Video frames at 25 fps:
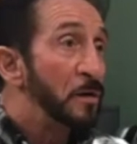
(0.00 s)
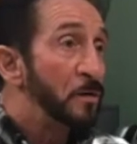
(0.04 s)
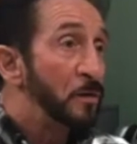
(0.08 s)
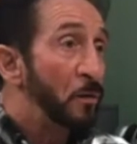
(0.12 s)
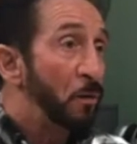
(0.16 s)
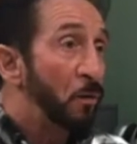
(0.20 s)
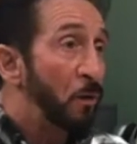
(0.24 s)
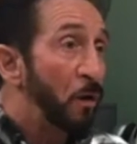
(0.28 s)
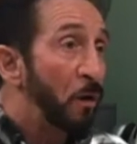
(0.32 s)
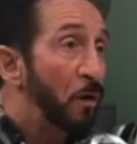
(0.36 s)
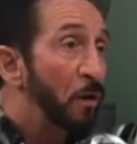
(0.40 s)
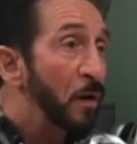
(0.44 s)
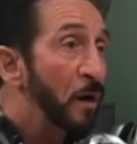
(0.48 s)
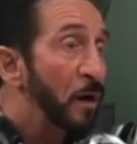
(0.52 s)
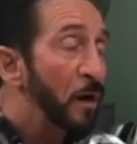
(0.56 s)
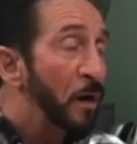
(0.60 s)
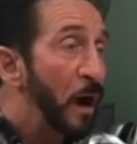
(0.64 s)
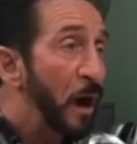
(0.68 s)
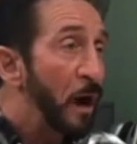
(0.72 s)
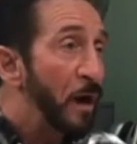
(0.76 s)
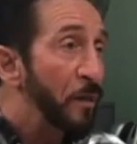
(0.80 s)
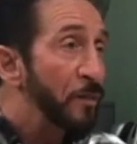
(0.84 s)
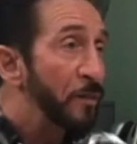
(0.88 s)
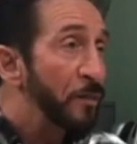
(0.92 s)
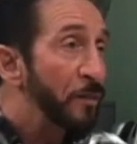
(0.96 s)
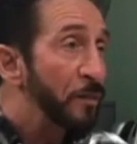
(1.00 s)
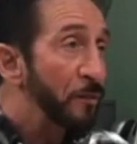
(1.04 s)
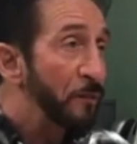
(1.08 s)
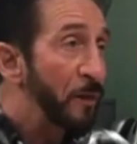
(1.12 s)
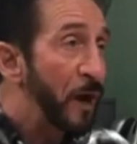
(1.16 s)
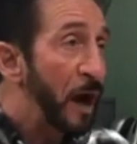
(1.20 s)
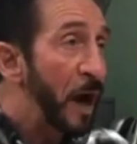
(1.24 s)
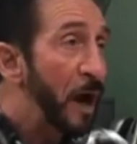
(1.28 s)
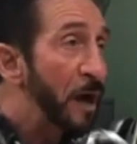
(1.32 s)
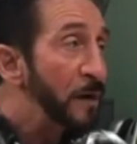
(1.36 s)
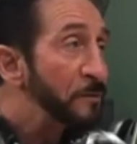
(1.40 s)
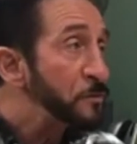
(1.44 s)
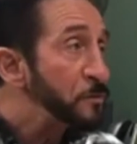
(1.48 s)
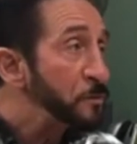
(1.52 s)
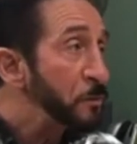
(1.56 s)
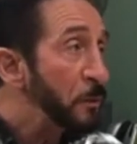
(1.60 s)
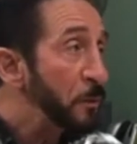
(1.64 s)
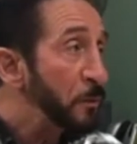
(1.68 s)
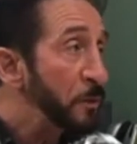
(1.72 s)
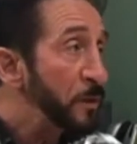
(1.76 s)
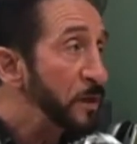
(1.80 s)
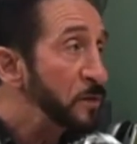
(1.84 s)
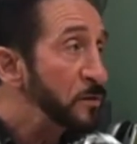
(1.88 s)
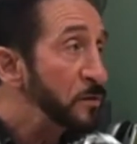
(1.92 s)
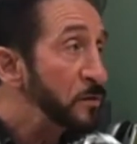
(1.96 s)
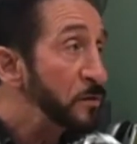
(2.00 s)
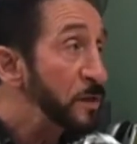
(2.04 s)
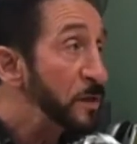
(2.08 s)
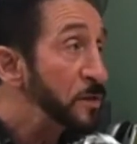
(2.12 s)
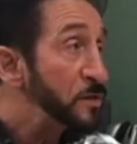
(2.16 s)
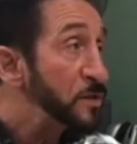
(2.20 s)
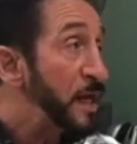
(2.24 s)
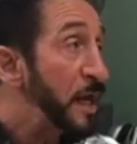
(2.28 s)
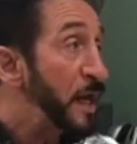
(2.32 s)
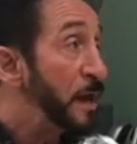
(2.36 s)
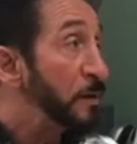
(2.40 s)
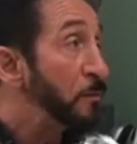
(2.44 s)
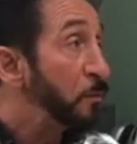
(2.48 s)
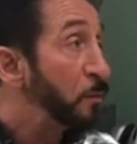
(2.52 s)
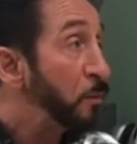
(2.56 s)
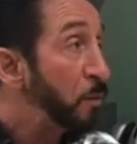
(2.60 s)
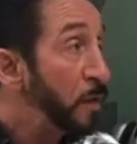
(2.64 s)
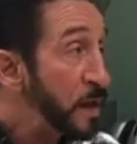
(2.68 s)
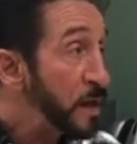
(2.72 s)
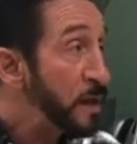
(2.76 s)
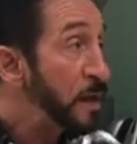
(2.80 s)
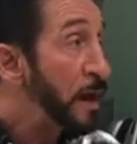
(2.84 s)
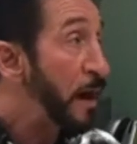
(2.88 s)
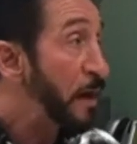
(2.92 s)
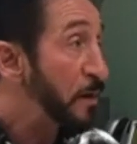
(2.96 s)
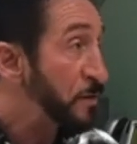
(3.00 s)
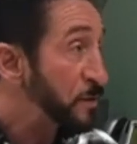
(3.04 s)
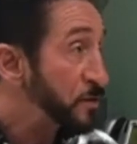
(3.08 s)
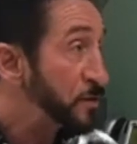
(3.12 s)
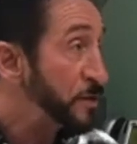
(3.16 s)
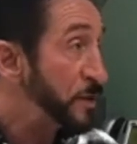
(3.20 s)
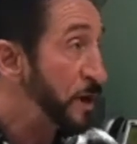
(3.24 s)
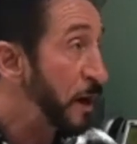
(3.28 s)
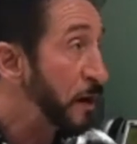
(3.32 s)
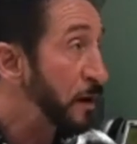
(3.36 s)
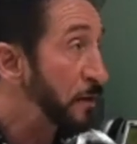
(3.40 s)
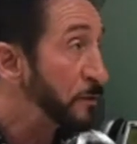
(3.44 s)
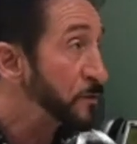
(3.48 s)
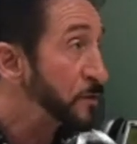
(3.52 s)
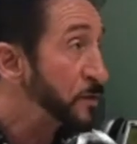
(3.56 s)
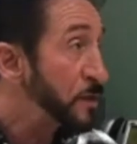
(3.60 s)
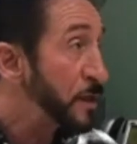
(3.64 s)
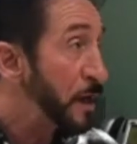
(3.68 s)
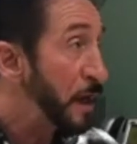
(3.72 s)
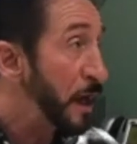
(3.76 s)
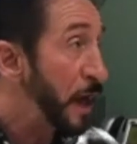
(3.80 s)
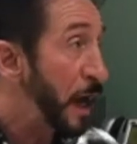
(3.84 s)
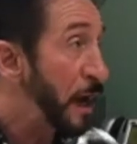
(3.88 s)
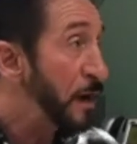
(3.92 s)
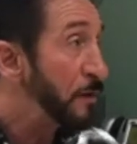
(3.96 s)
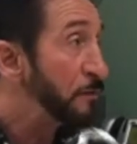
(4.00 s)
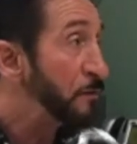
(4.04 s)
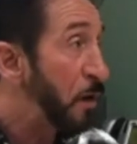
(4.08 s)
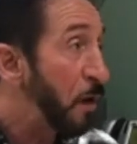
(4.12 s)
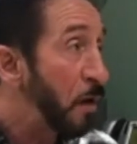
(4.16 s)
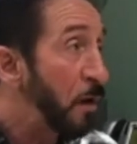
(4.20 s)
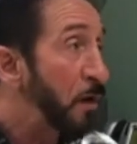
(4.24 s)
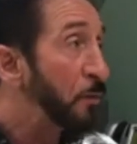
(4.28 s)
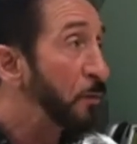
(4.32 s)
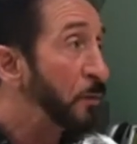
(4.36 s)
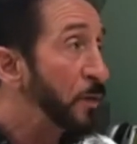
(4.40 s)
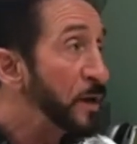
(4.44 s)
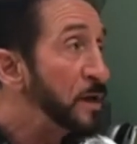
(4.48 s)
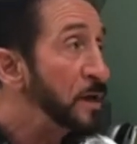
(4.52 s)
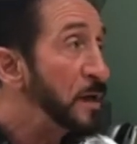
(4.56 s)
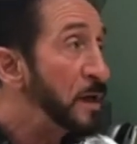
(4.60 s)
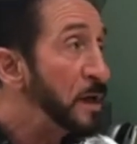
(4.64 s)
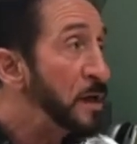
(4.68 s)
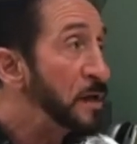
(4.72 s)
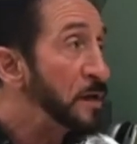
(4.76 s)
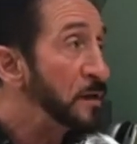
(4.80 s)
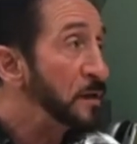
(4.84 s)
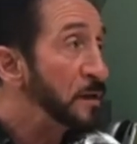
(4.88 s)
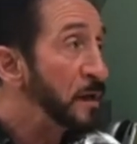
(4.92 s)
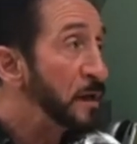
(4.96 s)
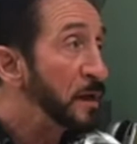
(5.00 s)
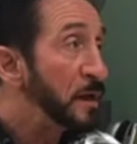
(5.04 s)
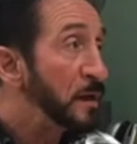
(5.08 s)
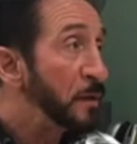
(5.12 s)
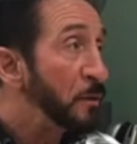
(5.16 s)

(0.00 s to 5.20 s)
the work of God thrives when we do this, and we ourselves have all we need.